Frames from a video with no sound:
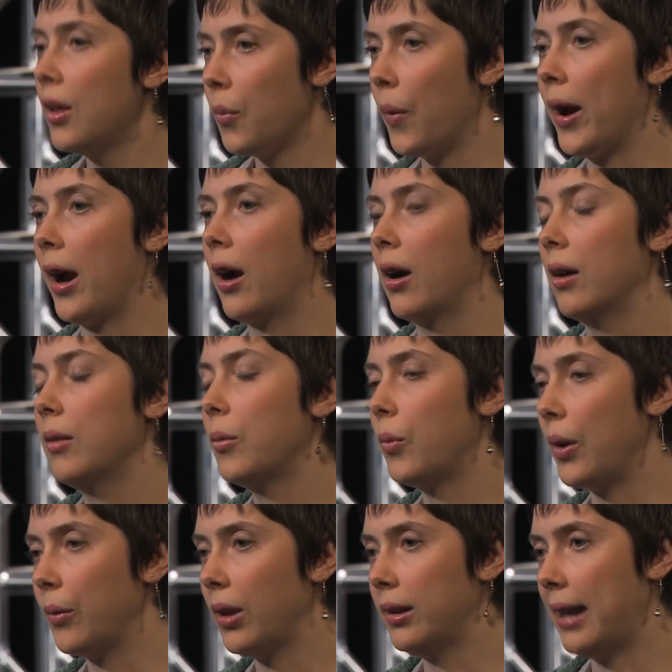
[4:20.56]
where
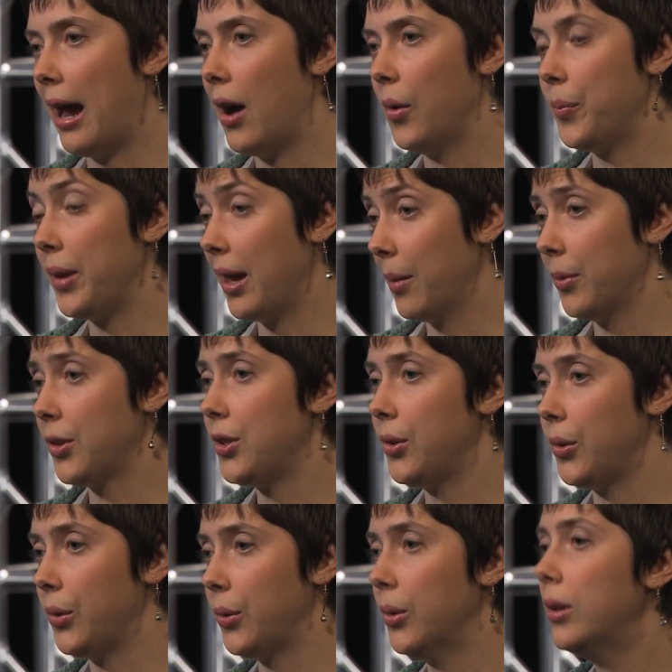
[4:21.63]
we will now be able
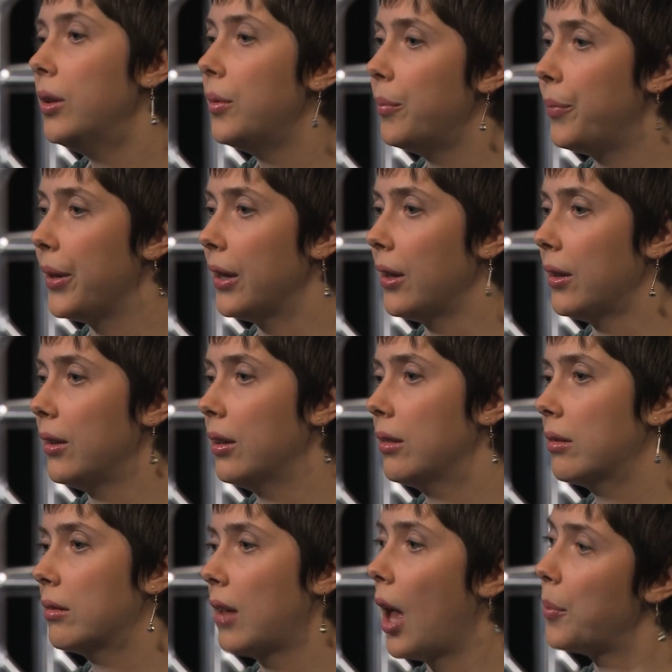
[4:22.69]
to build
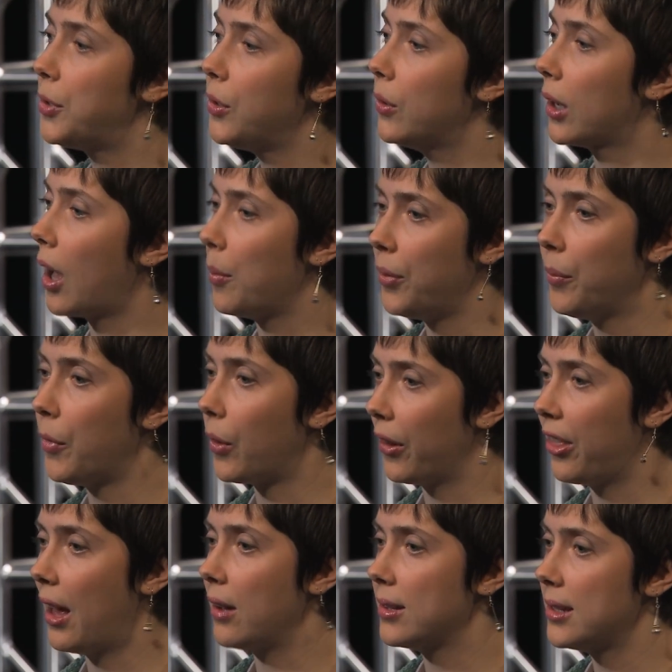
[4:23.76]
up to a couple more
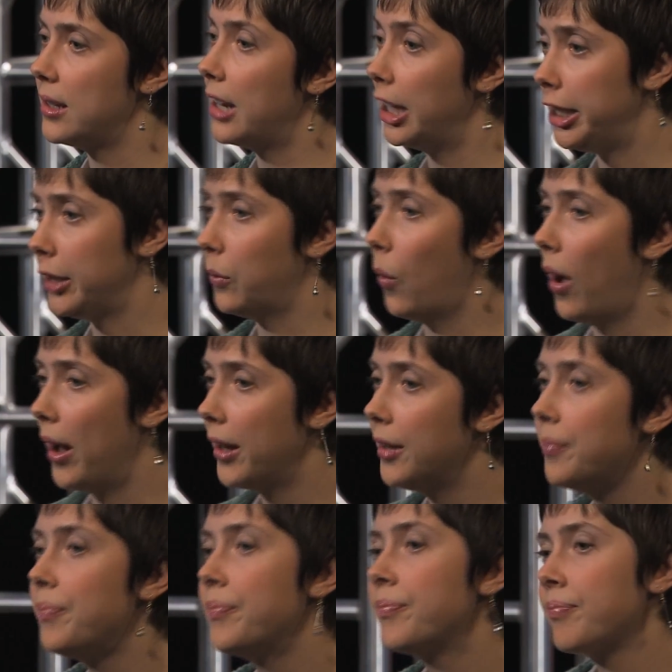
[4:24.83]
thousand nationwide.
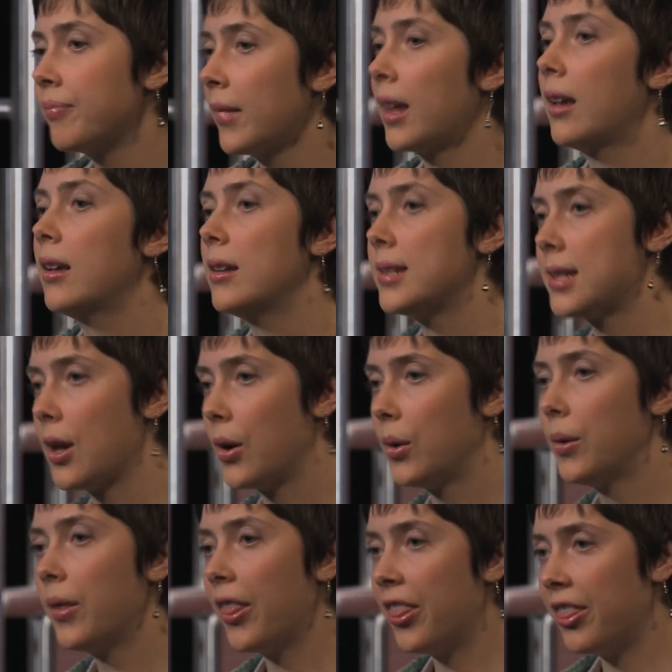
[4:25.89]

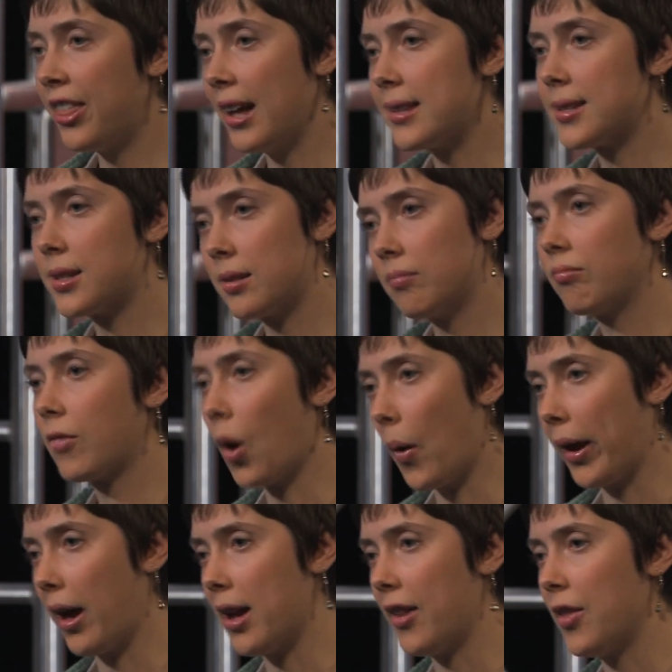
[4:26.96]
So that's
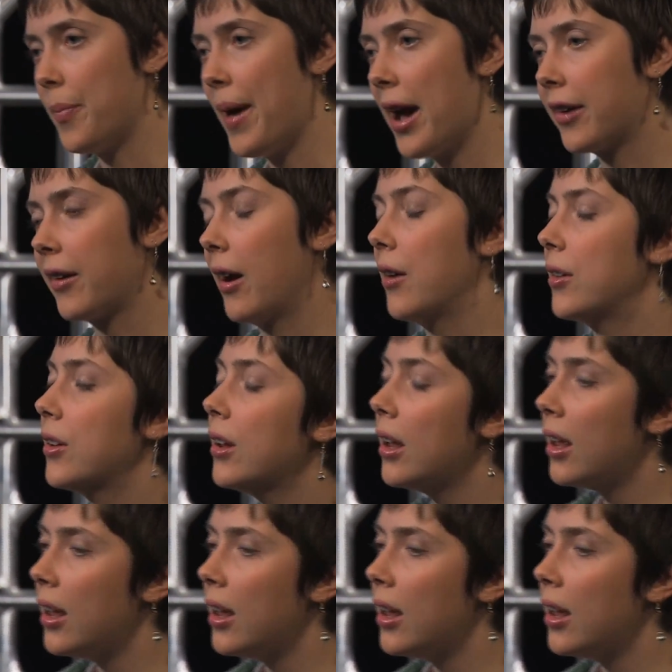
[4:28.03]
going on in the background.